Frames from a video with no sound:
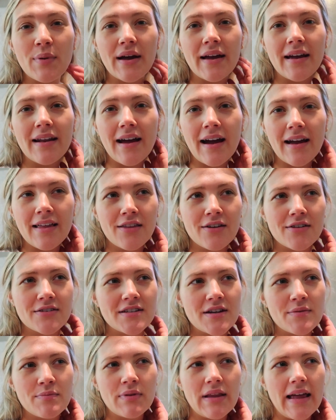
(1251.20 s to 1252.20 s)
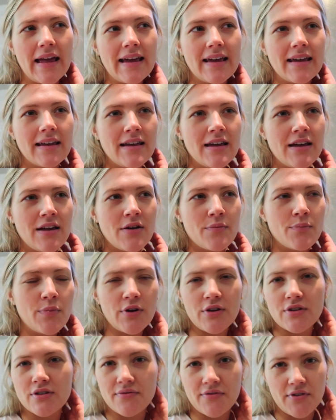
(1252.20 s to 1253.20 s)
but I looked up like
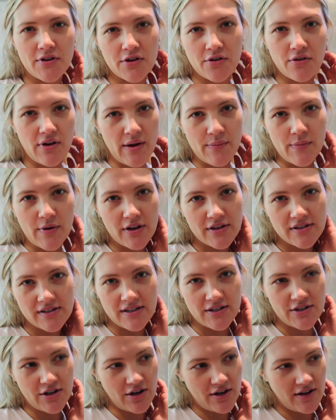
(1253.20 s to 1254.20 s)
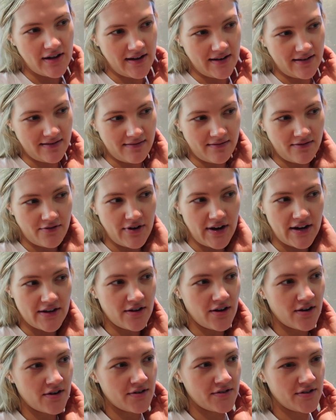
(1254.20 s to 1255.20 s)
books for grandmas and, and
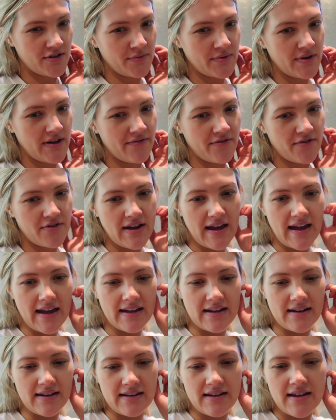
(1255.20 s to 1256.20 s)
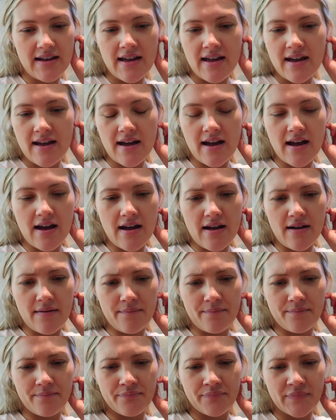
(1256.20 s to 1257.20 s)
granddaughters or whatever. And
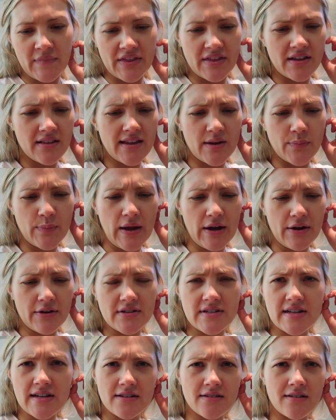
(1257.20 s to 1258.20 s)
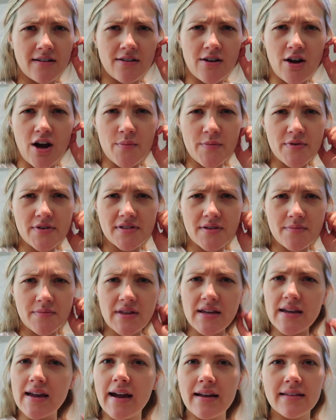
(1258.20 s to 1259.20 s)
um, I think like parenting.com or
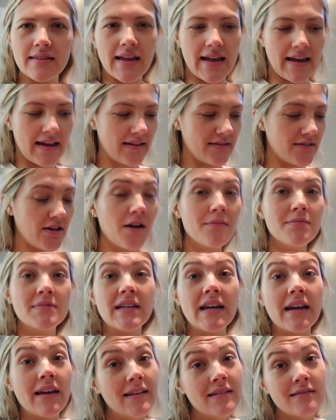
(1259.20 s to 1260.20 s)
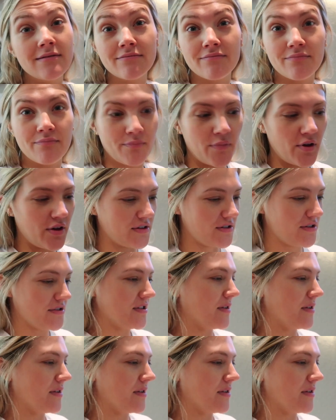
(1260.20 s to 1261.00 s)
something had like top 10 books or